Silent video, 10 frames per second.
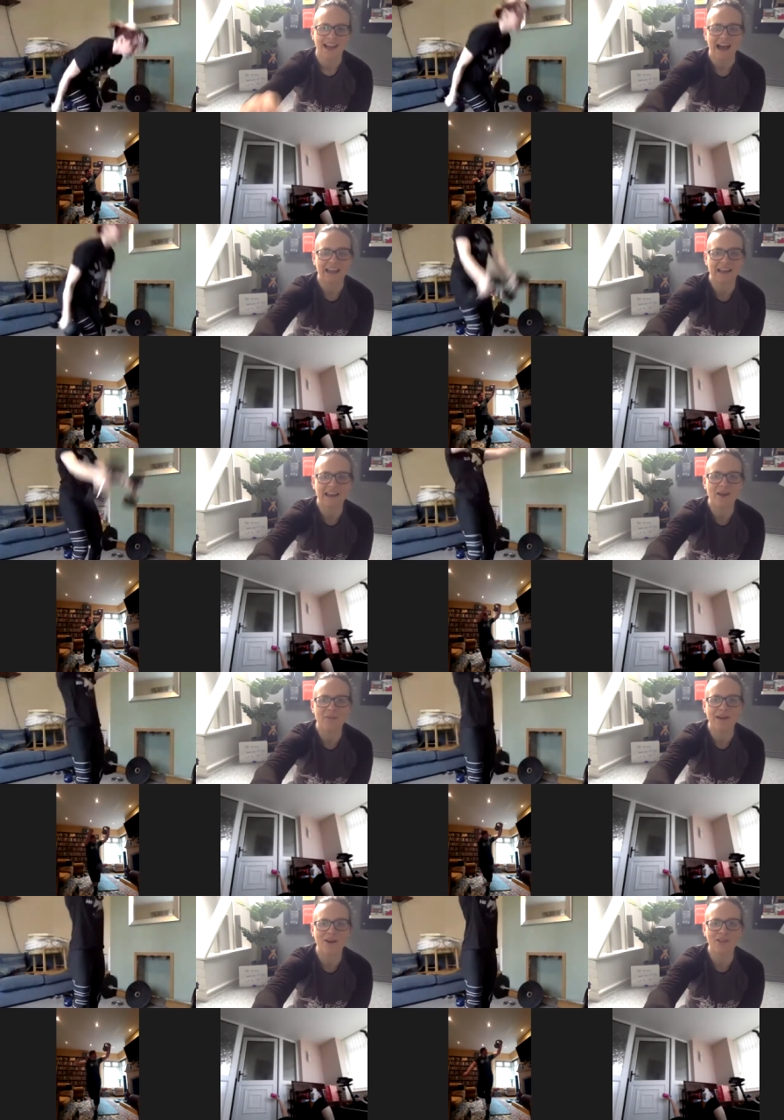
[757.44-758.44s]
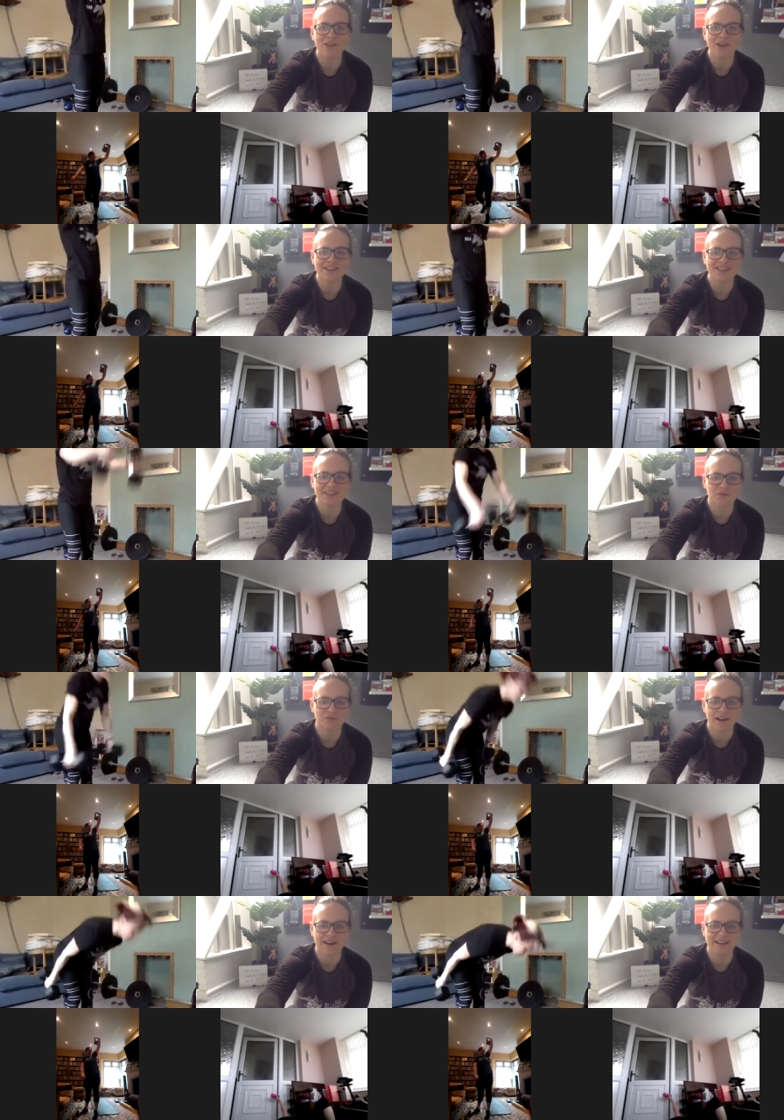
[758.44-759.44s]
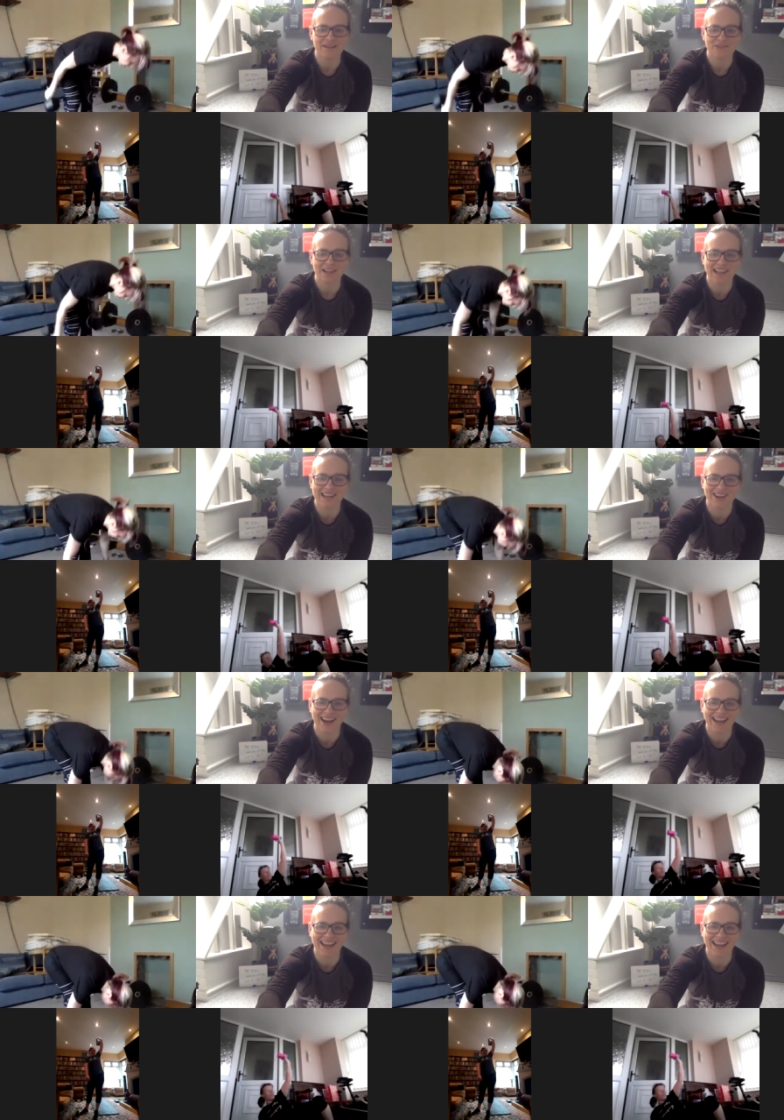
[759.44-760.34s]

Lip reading: I can hear by all the noises we're finding them really tricky.